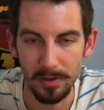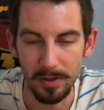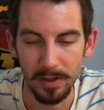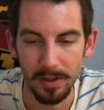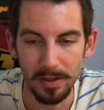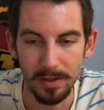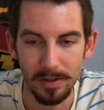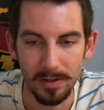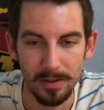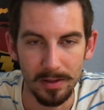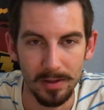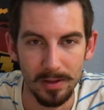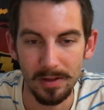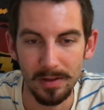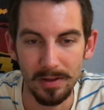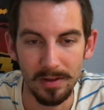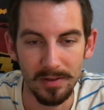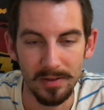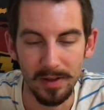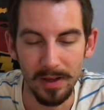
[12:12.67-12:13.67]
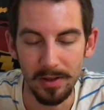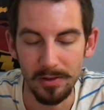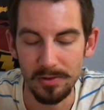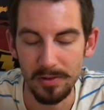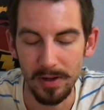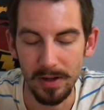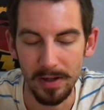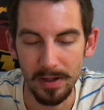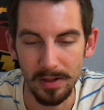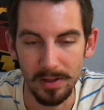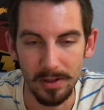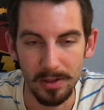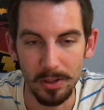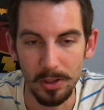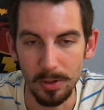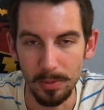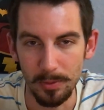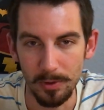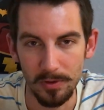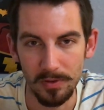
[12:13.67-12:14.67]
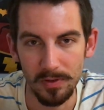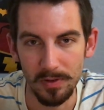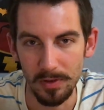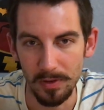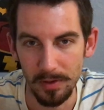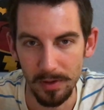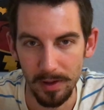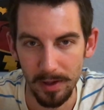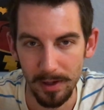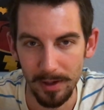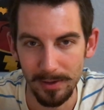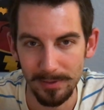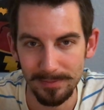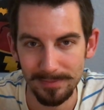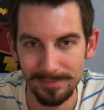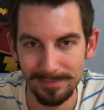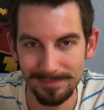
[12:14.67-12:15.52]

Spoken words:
and the soundtrack and the humor is still there.